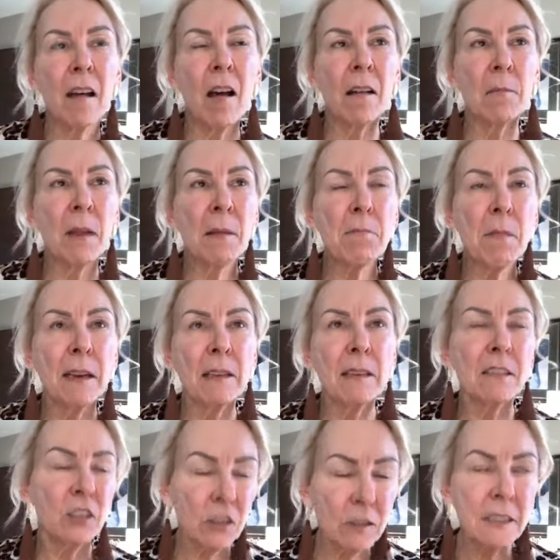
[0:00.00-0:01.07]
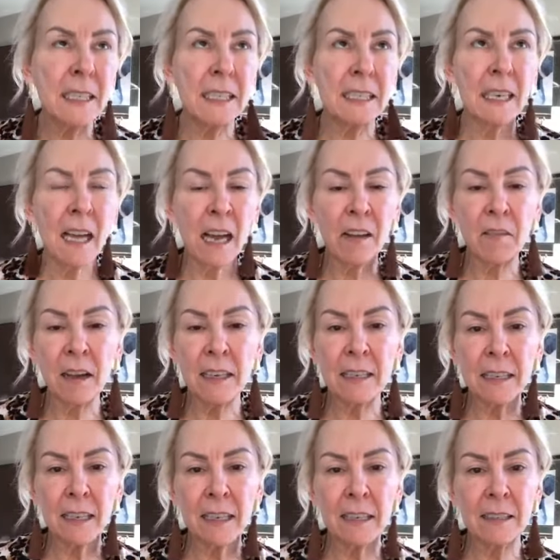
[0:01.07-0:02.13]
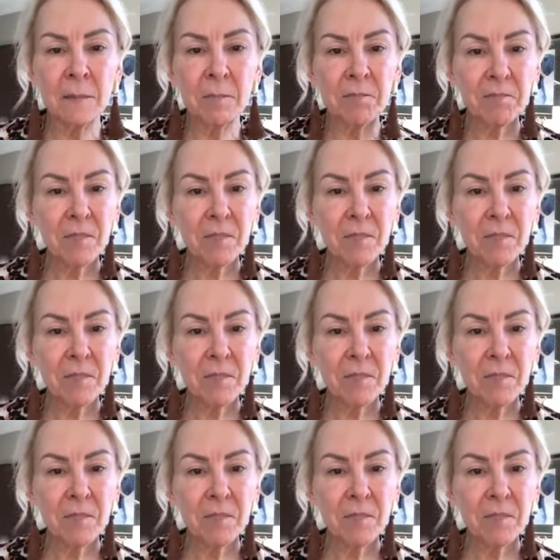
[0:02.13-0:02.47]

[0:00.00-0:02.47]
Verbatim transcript: on my Mon Tuesday's live I did